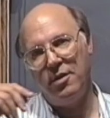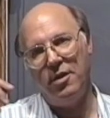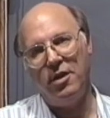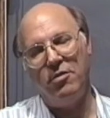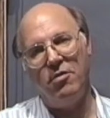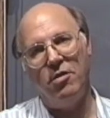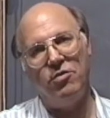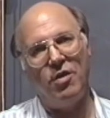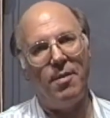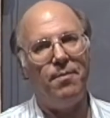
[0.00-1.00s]
and he
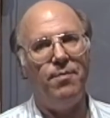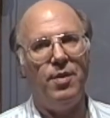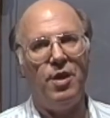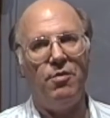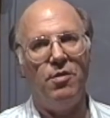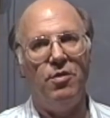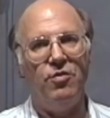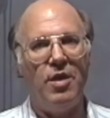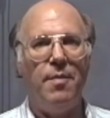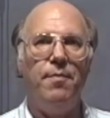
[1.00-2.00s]
grows up, and he
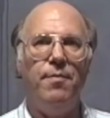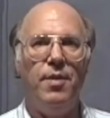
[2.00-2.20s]
grows up,